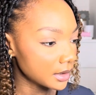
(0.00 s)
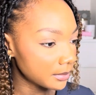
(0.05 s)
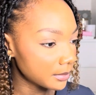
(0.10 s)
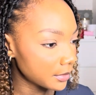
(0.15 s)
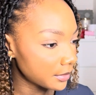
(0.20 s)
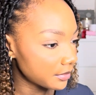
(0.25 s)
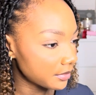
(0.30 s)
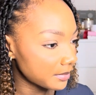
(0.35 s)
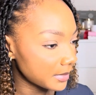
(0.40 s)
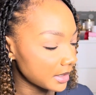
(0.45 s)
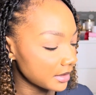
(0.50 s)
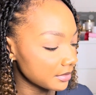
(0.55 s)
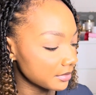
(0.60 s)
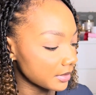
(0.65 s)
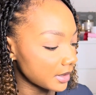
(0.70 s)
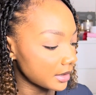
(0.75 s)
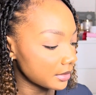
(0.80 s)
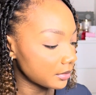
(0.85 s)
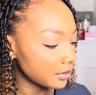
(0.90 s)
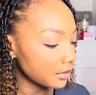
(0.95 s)
some of my
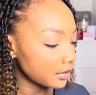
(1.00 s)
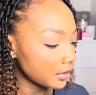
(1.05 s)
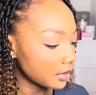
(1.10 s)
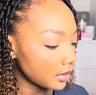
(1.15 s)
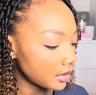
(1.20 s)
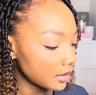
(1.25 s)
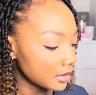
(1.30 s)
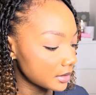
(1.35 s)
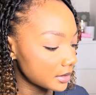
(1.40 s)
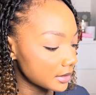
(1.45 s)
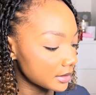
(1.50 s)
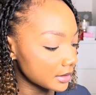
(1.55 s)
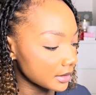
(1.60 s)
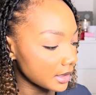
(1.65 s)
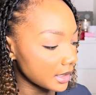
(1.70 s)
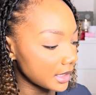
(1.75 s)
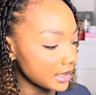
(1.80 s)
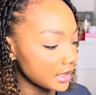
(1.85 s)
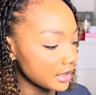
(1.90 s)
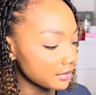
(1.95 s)
final thoughts.
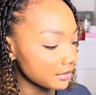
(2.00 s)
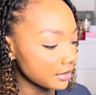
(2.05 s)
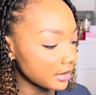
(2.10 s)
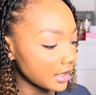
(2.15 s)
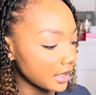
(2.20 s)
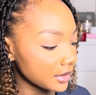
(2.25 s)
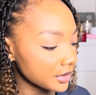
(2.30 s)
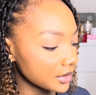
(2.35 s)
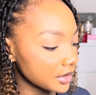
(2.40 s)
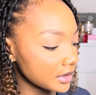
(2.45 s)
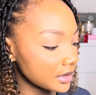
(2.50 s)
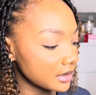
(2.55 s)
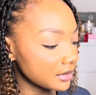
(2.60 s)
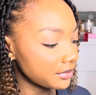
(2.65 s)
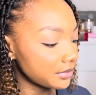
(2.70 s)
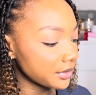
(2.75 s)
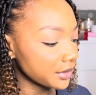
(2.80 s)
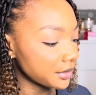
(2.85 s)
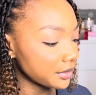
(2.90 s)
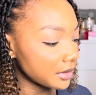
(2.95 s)
I never actually did
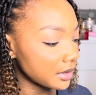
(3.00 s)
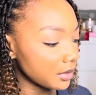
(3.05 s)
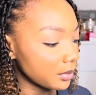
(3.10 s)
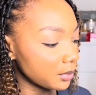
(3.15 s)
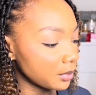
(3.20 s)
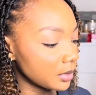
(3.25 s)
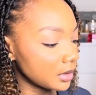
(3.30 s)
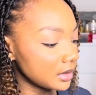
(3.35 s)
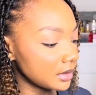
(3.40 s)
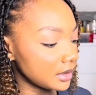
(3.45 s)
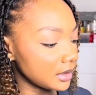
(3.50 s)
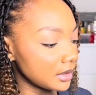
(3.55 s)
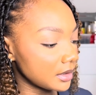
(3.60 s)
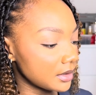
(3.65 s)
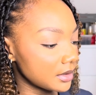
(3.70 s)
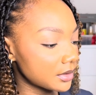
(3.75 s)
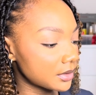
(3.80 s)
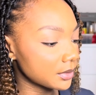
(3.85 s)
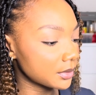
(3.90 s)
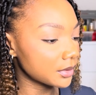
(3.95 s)
figure out what
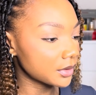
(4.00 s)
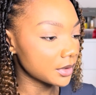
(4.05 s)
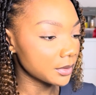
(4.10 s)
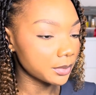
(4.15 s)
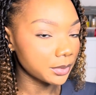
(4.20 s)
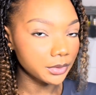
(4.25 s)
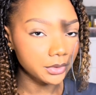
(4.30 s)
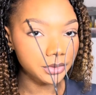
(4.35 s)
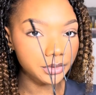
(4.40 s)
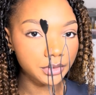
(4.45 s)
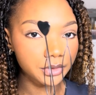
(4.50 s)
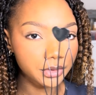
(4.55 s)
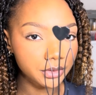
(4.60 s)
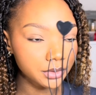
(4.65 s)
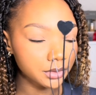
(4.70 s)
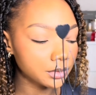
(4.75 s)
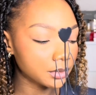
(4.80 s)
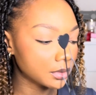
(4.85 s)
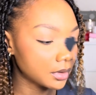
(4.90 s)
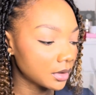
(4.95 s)
these are supposed to
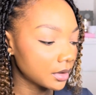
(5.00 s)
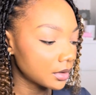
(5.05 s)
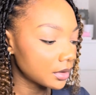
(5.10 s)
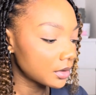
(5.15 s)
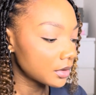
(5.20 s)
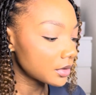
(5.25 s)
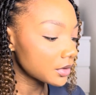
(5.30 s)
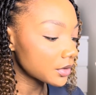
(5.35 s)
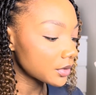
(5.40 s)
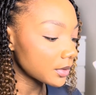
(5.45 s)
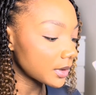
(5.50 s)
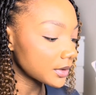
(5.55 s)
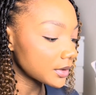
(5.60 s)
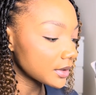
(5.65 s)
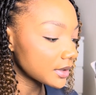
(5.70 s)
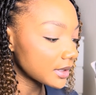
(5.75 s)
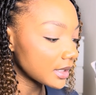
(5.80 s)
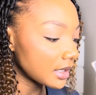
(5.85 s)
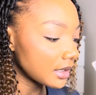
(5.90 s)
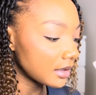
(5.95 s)
do. So I
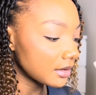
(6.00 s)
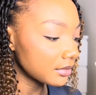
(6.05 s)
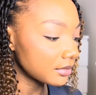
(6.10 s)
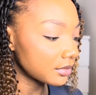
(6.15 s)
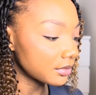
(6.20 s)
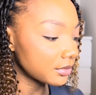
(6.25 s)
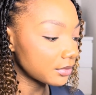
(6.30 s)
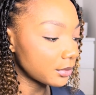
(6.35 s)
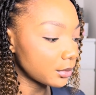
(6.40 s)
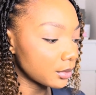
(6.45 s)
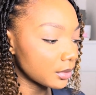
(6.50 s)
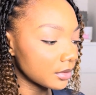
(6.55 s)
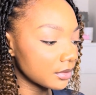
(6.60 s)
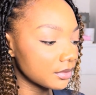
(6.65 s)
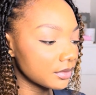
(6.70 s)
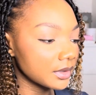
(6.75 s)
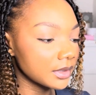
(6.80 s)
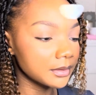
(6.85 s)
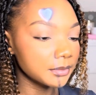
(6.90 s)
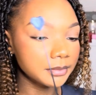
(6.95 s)
just have 4
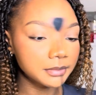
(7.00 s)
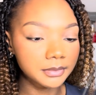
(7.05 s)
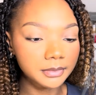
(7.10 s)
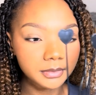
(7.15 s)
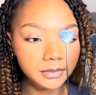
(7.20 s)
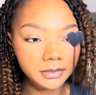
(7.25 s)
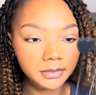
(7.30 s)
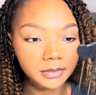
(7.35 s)
of them.